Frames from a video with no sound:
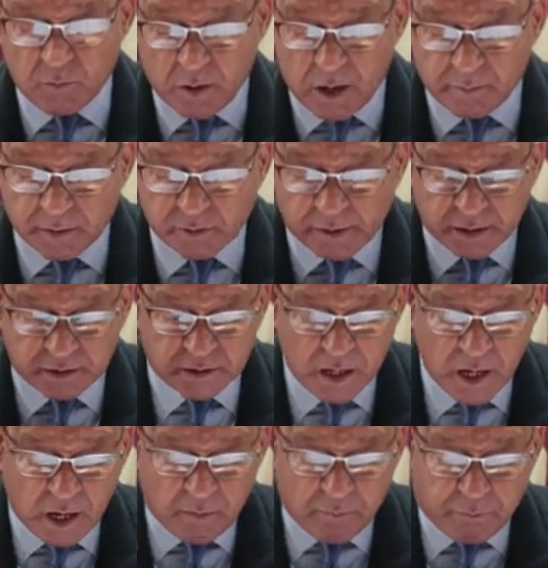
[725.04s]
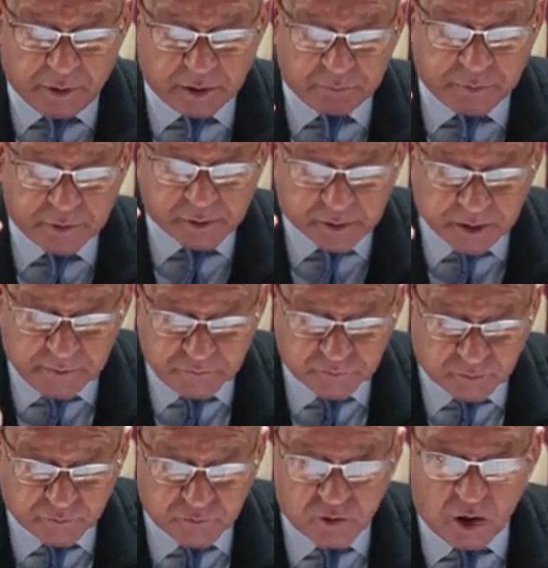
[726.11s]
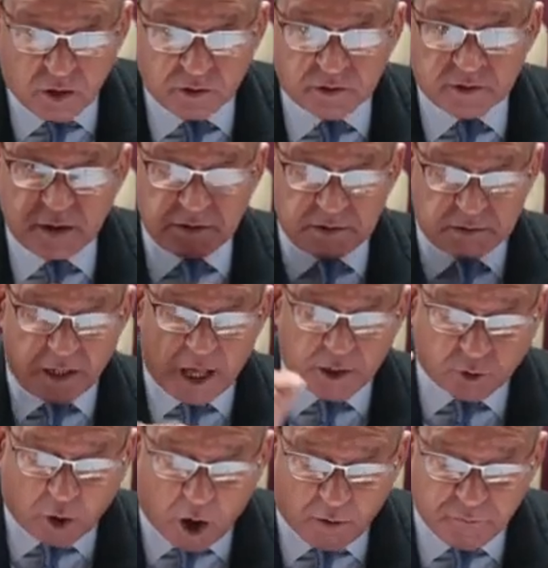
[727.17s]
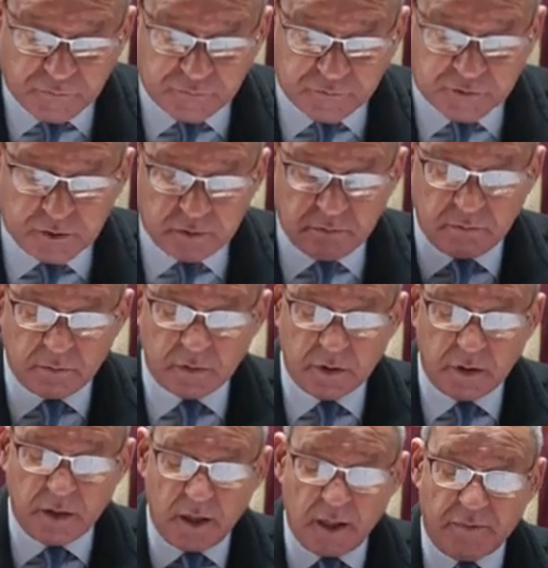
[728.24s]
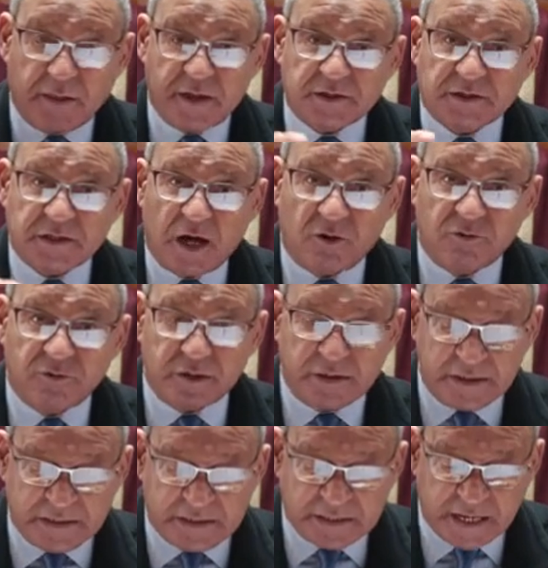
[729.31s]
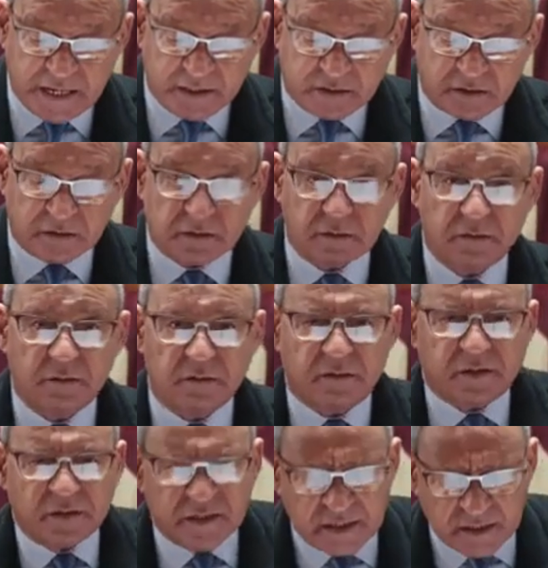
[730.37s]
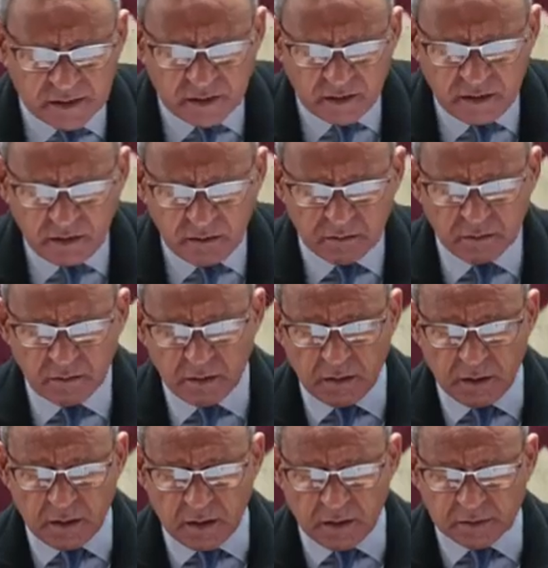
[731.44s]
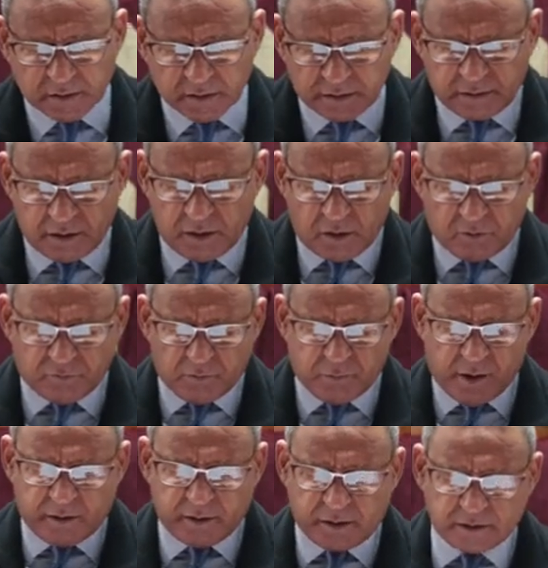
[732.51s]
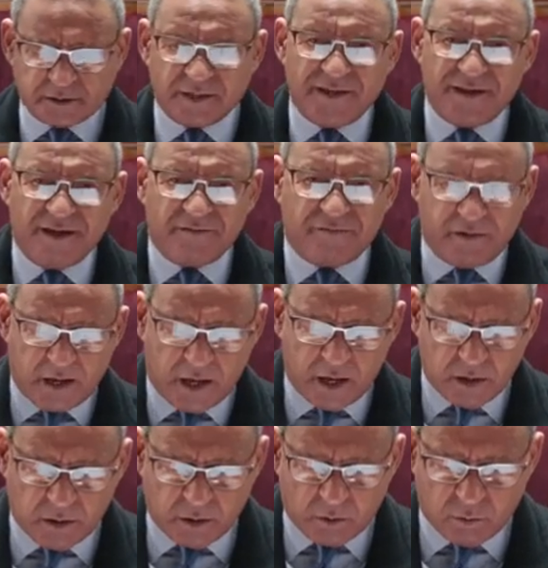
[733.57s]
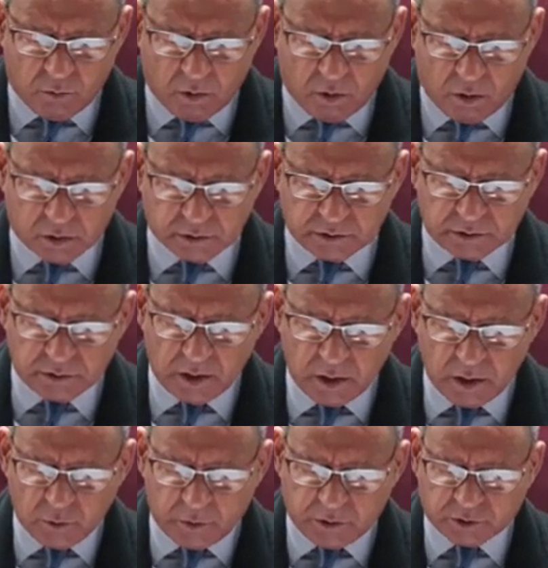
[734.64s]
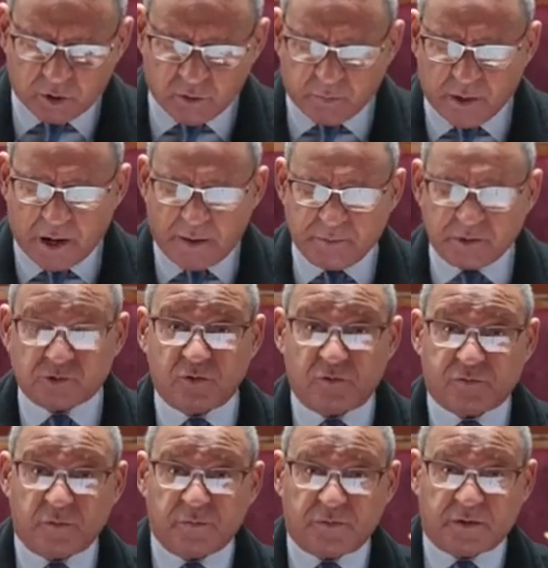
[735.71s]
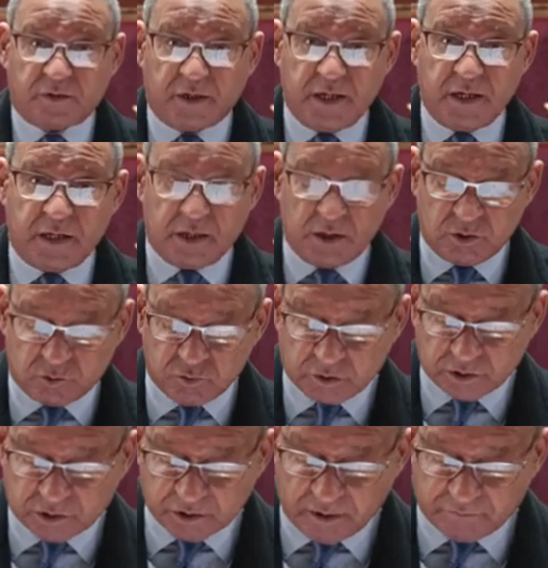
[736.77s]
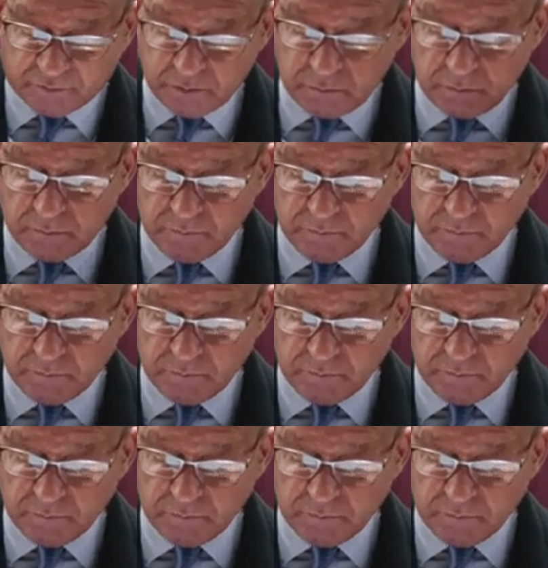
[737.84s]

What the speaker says: Obama writes, "but bereft of context, and often they sounded dated." Really? Critique of America's never-ending wars, which Obama took from 3 to 7,